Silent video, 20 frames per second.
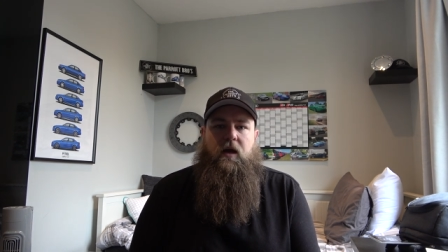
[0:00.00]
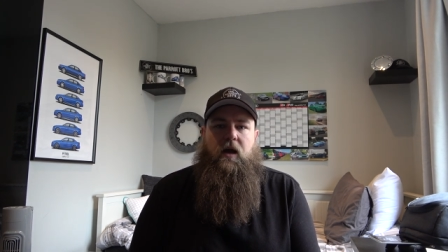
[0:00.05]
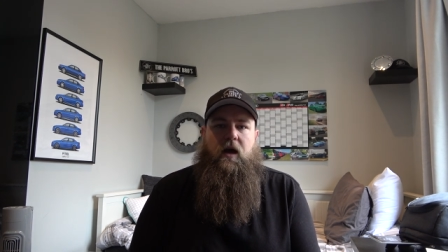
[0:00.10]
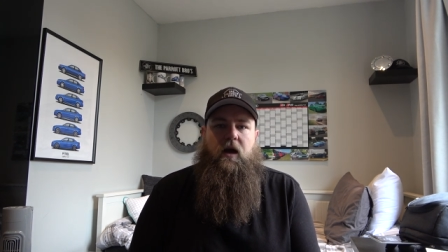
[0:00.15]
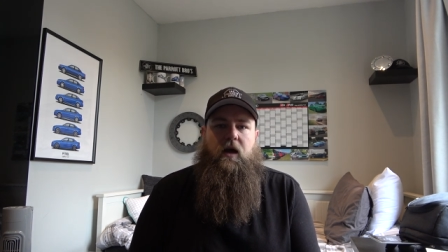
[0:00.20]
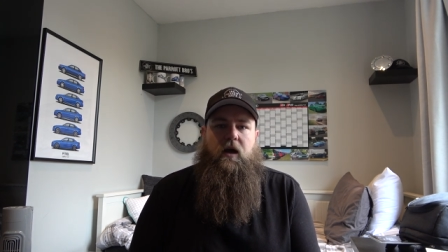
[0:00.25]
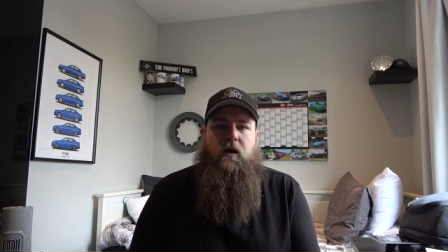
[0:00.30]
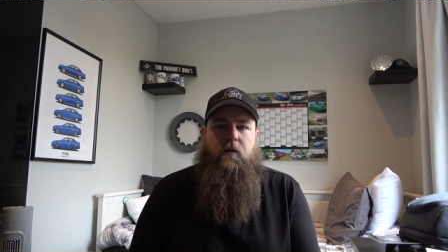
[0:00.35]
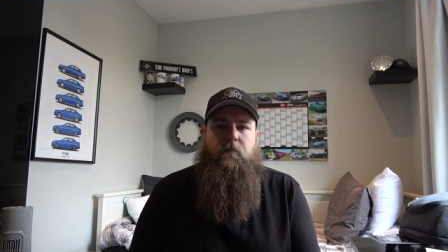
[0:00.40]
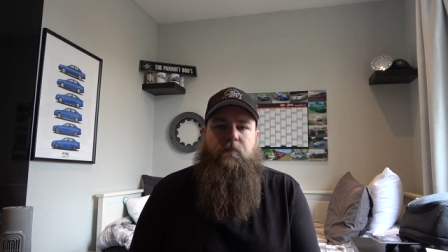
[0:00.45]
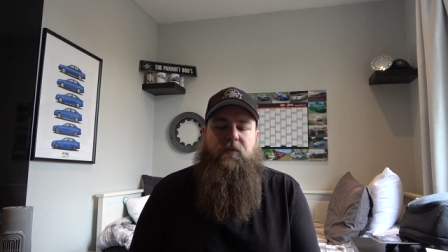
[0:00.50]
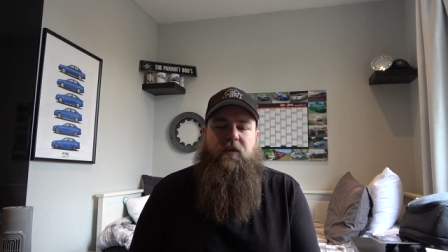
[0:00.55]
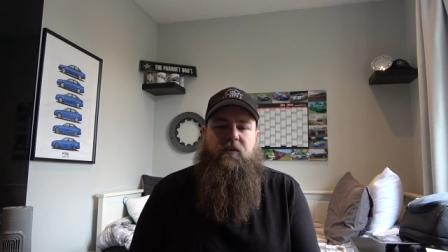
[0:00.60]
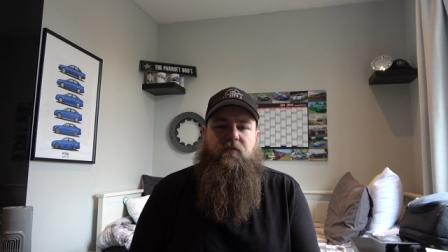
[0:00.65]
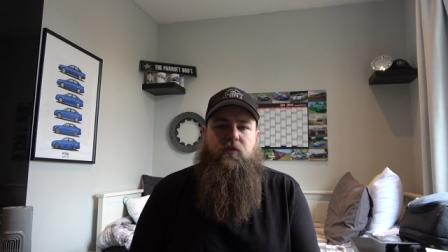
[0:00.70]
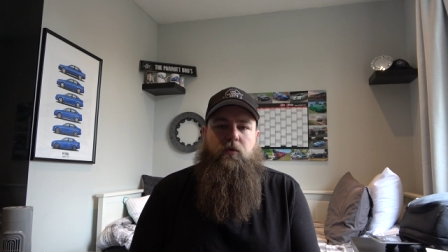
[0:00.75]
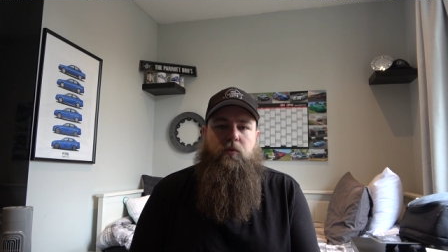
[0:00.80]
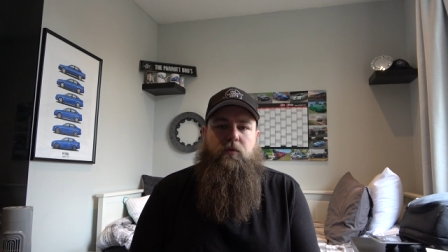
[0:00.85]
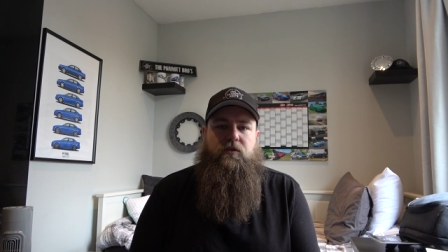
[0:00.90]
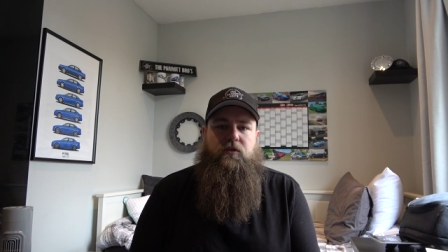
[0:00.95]
Um,
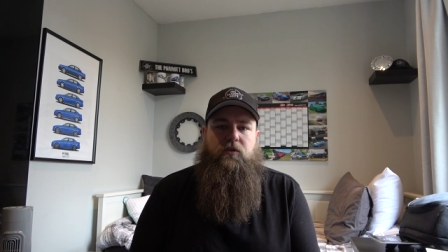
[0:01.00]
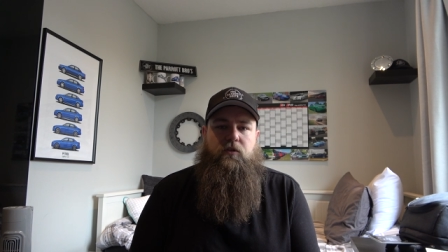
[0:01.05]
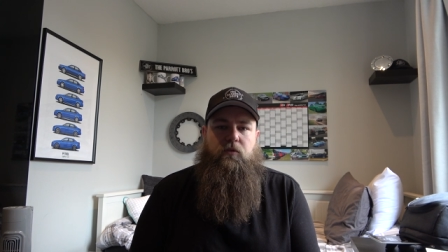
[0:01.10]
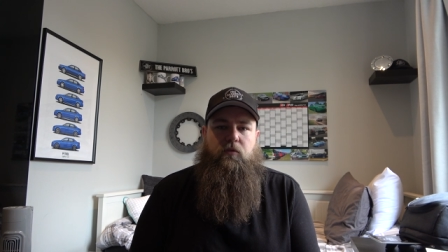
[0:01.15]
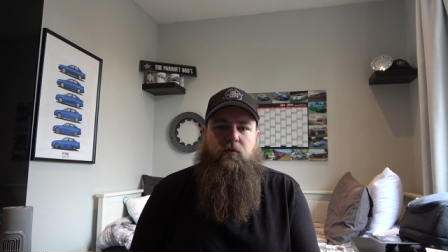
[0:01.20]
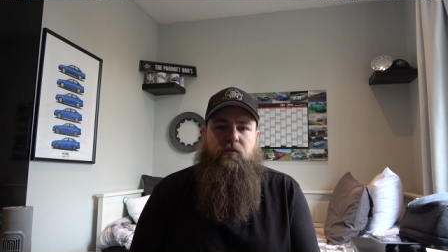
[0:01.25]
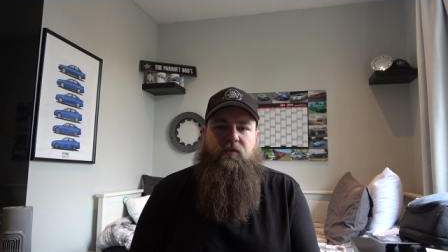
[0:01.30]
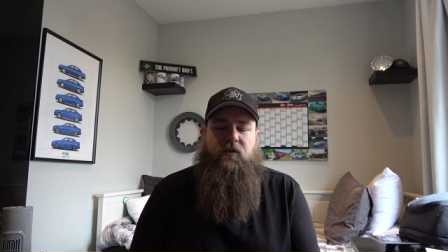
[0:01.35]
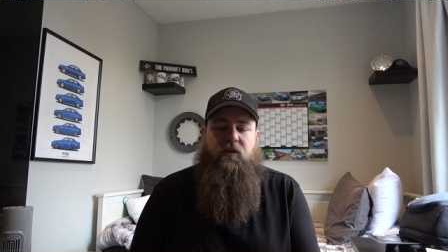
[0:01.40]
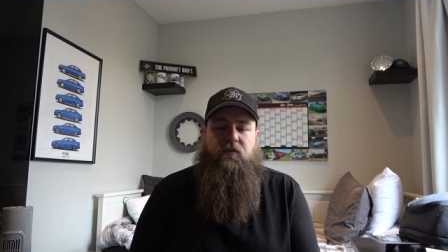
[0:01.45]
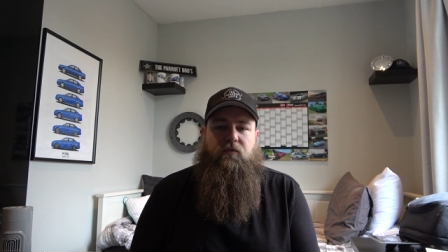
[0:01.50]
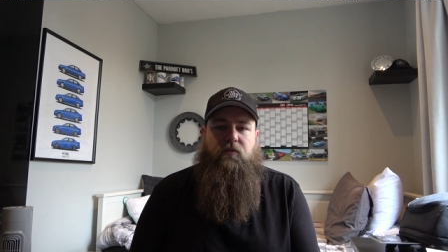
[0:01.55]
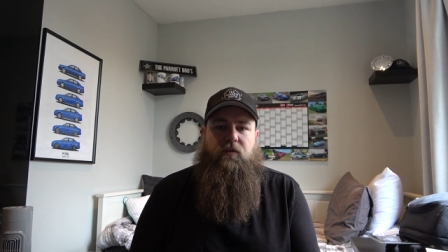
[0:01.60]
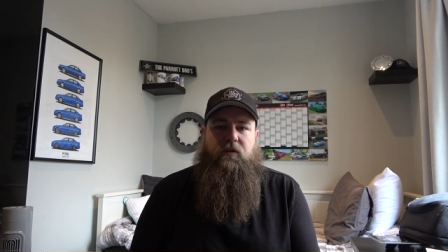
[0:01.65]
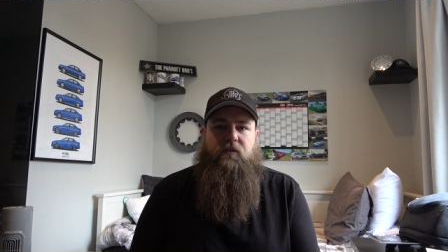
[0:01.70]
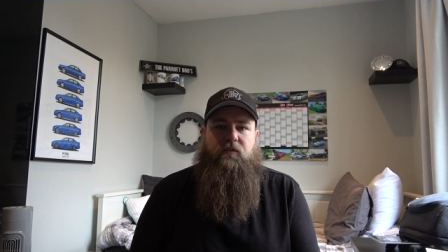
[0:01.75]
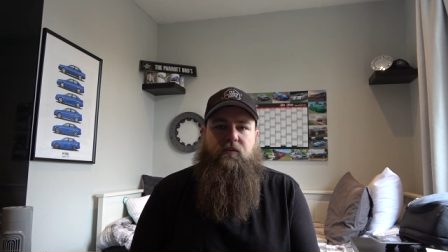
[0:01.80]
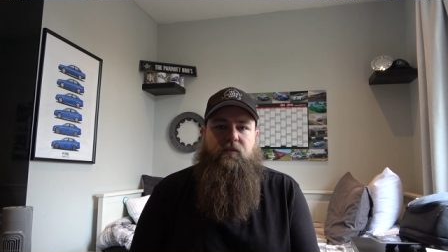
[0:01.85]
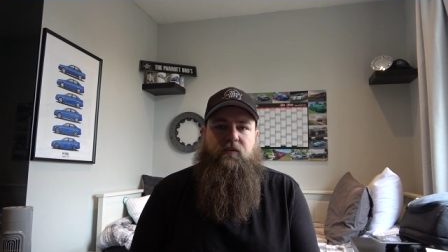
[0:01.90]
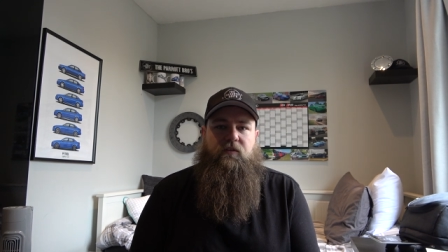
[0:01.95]
if you were to do, say, for
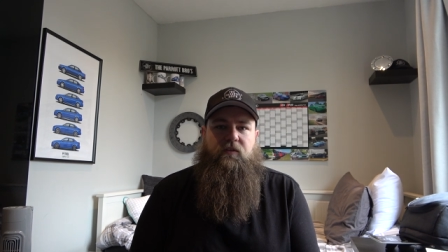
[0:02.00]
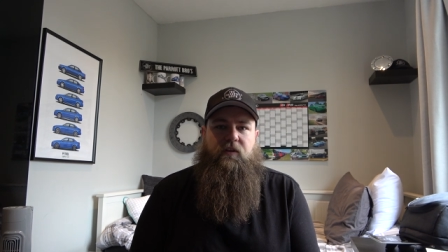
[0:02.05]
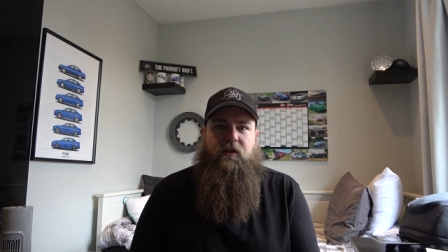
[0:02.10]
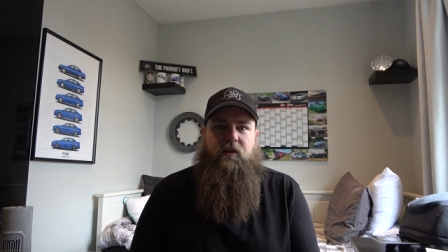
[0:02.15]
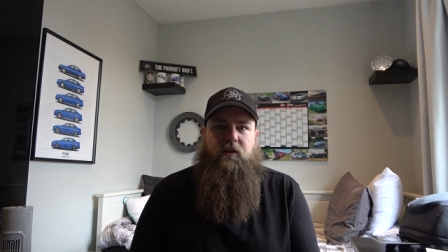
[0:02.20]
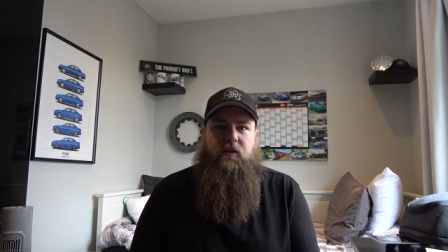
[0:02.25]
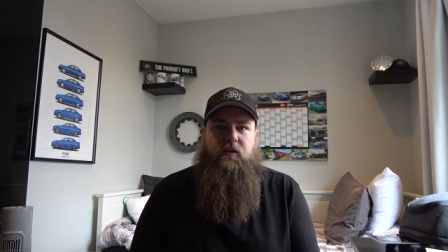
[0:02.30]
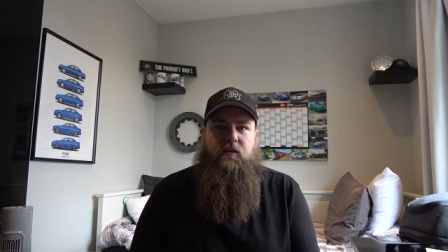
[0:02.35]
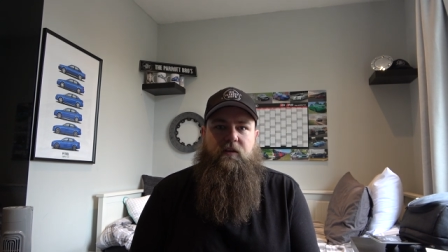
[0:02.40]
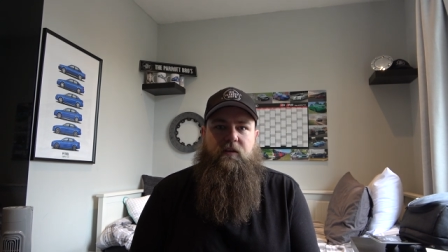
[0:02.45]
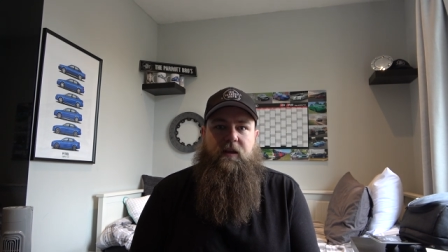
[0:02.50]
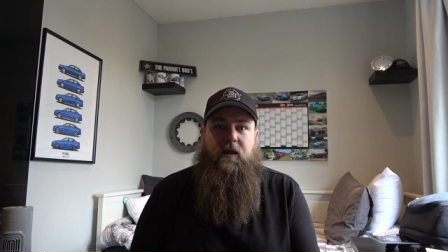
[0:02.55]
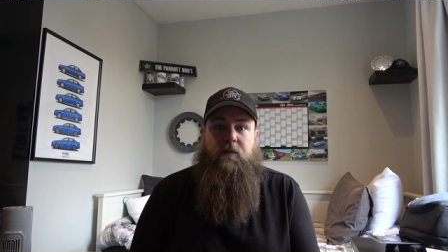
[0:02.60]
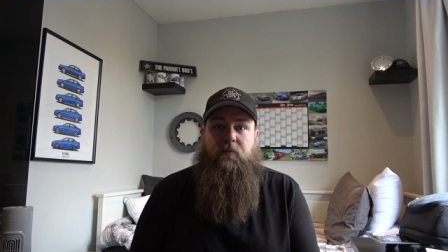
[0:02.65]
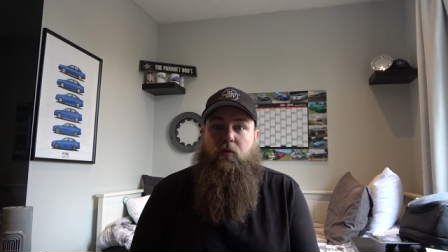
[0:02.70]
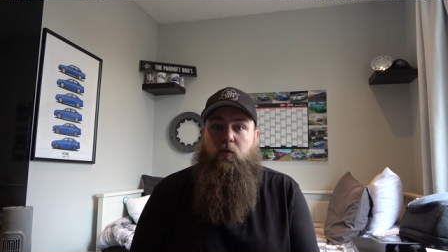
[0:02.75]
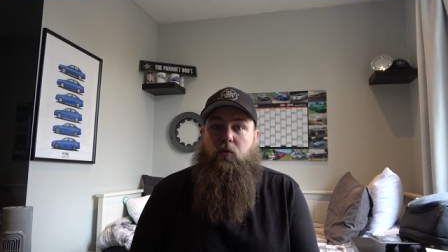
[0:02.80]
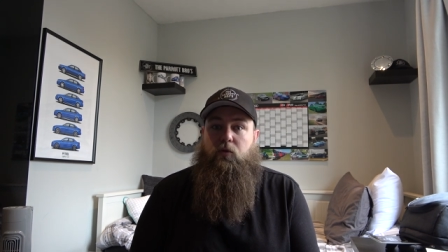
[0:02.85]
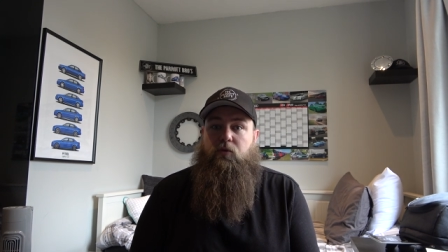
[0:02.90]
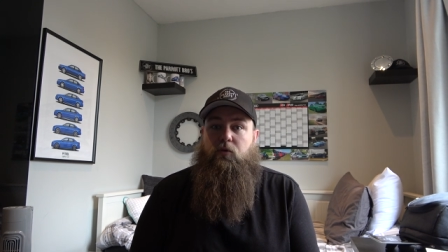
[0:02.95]
instance, a
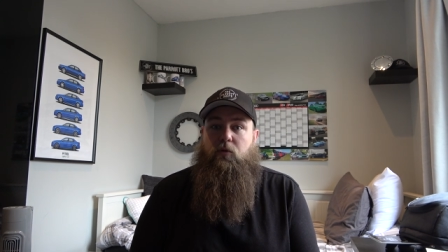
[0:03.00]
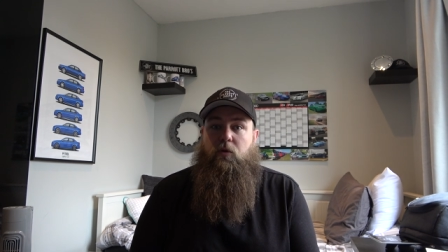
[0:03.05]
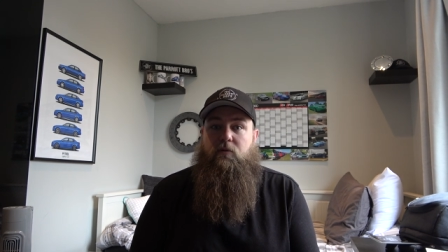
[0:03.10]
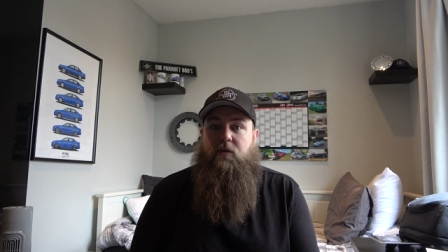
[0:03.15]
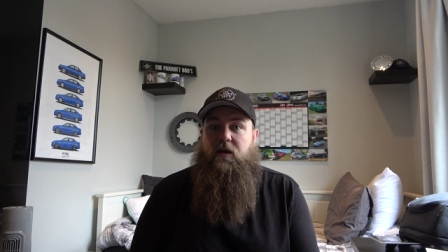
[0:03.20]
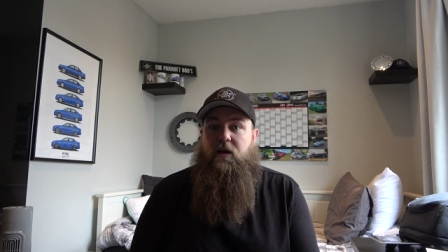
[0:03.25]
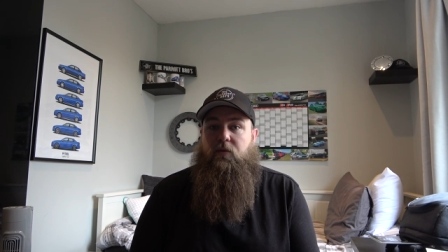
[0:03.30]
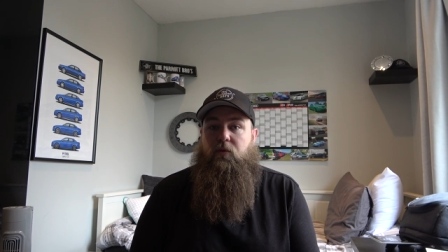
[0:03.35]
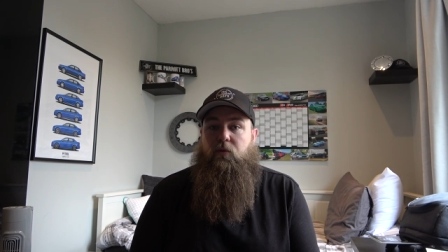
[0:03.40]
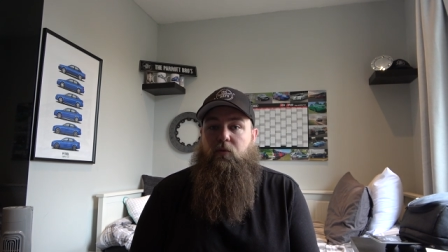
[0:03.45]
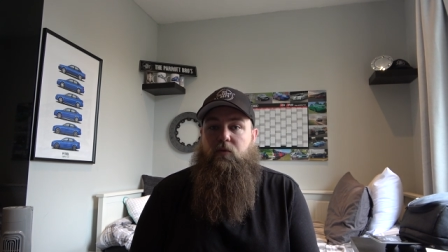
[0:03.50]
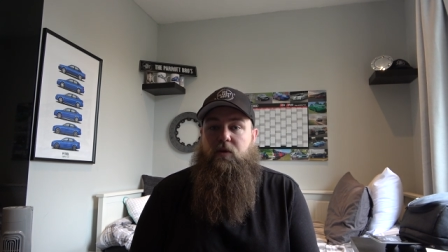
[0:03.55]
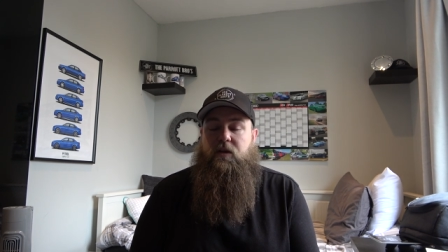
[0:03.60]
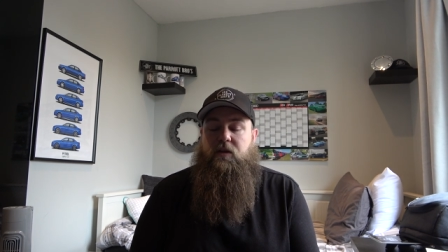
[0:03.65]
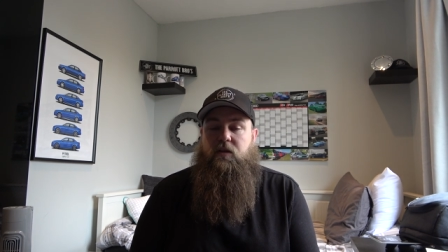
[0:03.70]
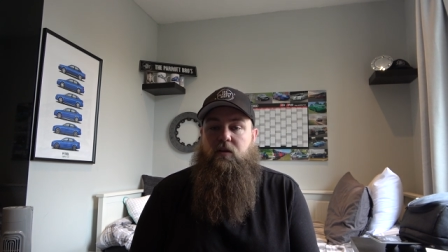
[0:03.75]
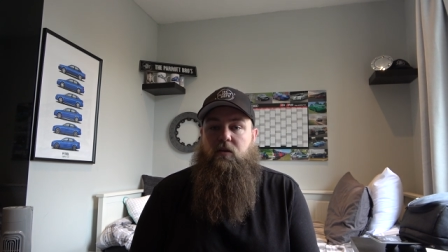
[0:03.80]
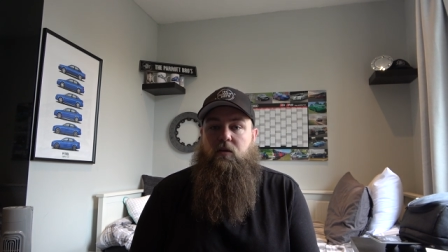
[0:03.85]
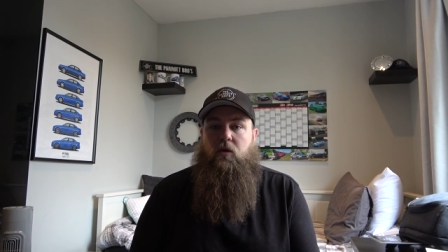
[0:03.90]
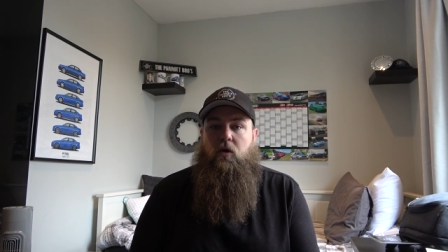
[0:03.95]
lap or two around the
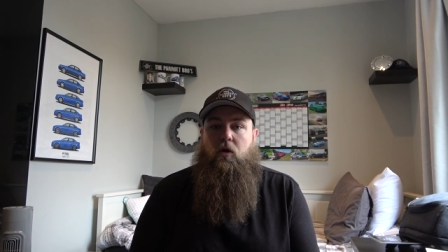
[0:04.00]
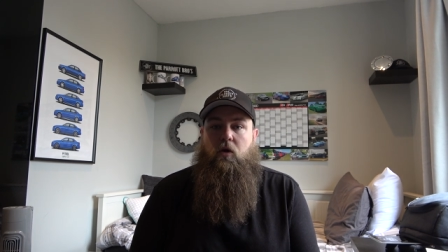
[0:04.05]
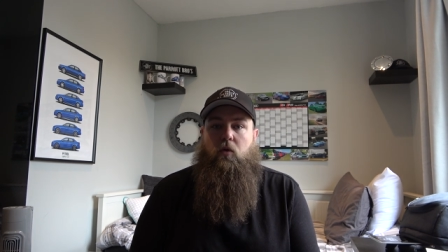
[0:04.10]
ring,